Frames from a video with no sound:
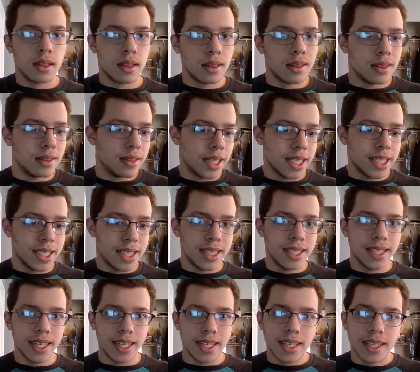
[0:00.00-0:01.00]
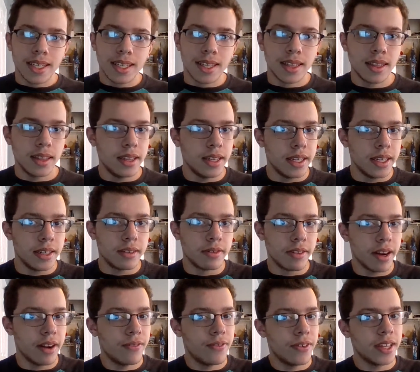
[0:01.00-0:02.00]
This is it, the
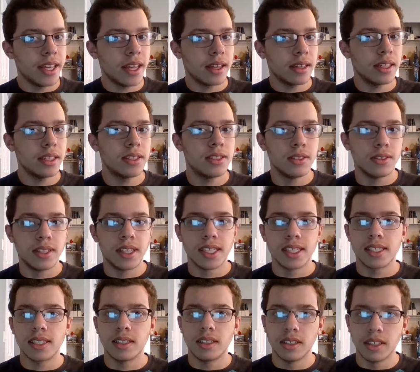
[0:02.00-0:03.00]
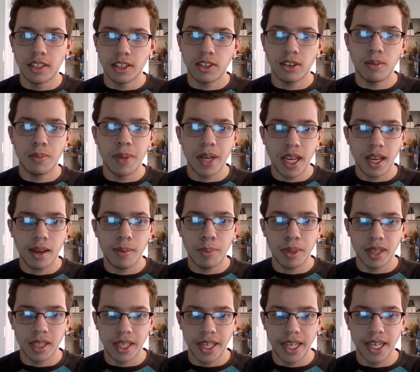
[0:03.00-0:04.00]
grand finale to this Little Big
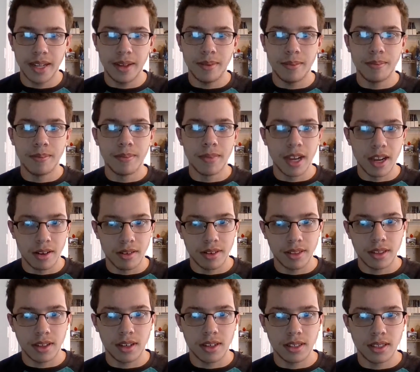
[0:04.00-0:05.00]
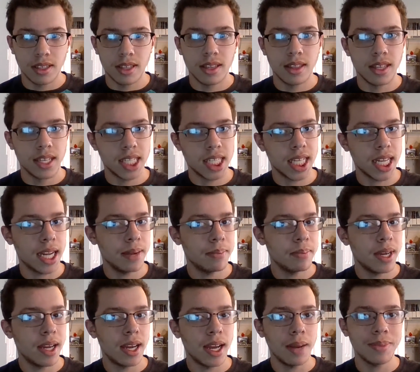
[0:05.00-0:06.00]
Planet marathon. This
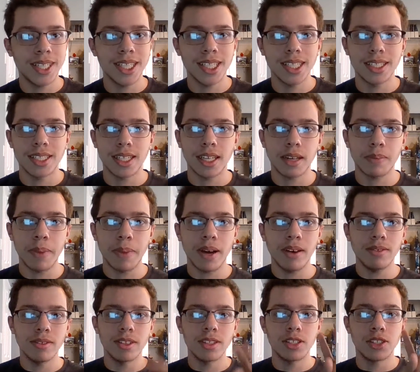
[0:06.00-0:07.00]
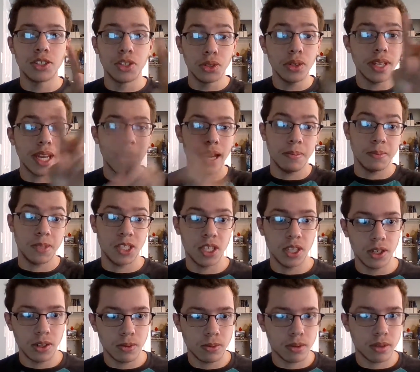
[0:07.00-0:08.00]
time, I'm going to talk about two games,
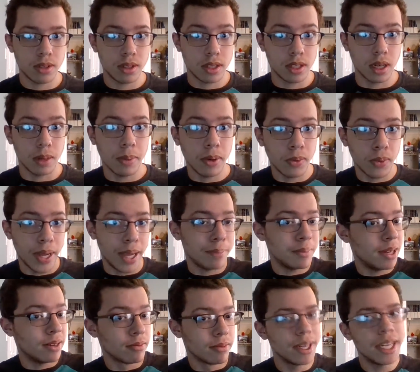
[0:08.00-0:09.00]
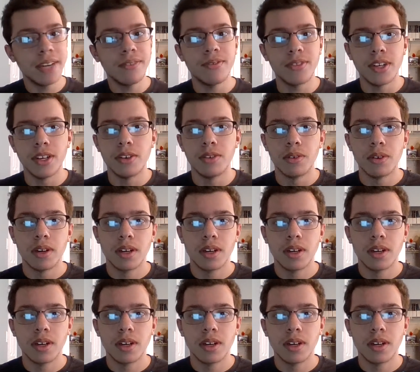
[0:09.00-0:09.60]
so double whammy review.